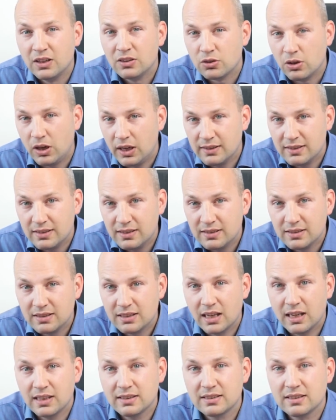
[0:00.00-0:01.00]
So let's
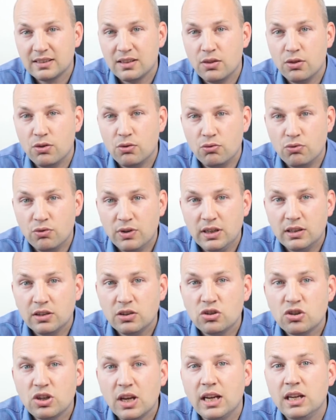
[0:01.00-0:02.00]
discuss the real
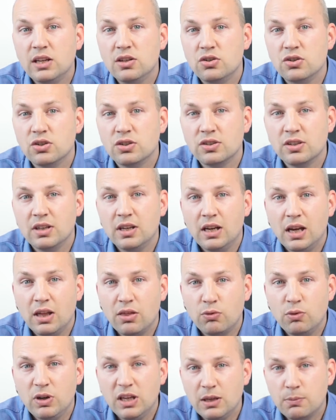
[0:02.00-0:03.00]
changes
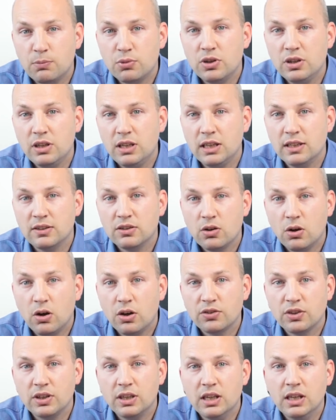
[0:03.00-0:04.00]
3D printing is
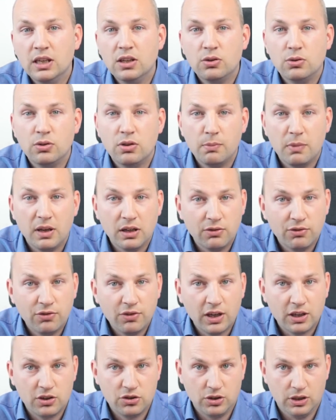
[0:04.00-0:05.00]
causing to the
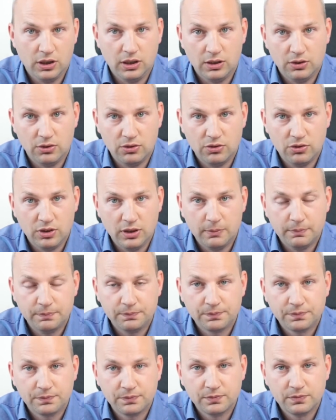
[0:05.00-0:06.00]
manufacturing industry.
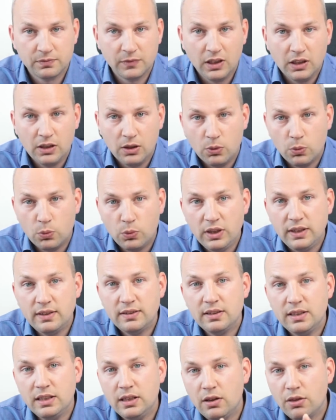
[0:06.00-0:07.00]
We
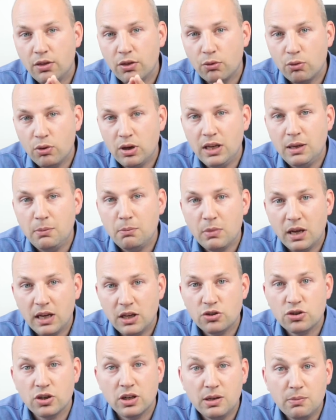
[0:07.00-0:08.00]
see three
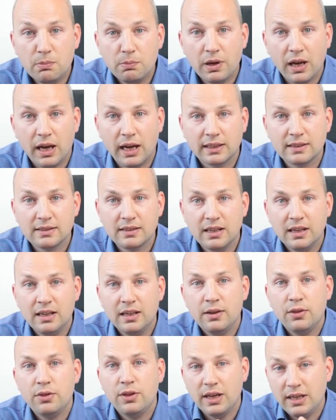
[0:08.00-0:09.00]
major impacts
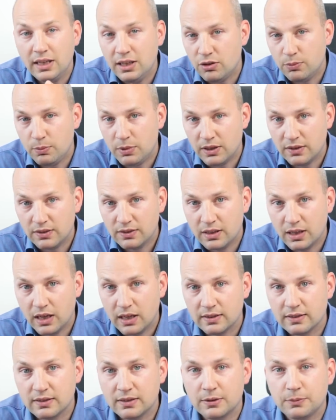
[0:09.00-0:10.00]
that need to be
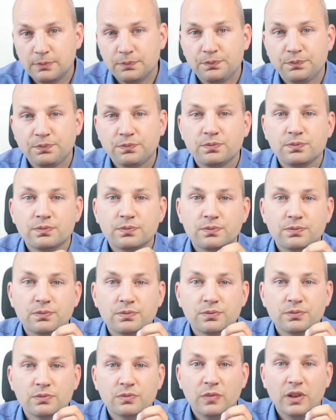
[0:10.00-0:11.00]
discussed.
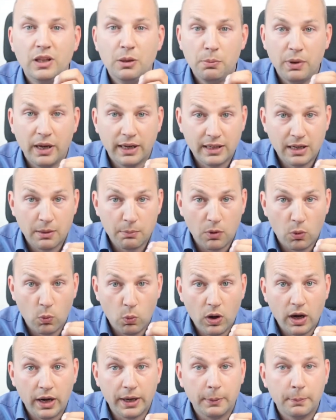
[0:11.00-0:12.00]
Impact number
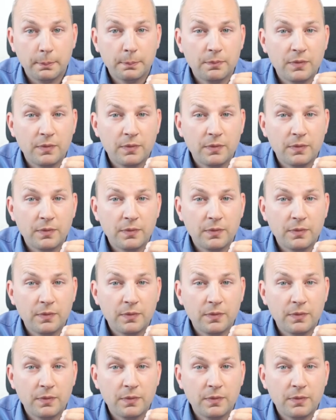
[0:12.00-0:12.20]
one.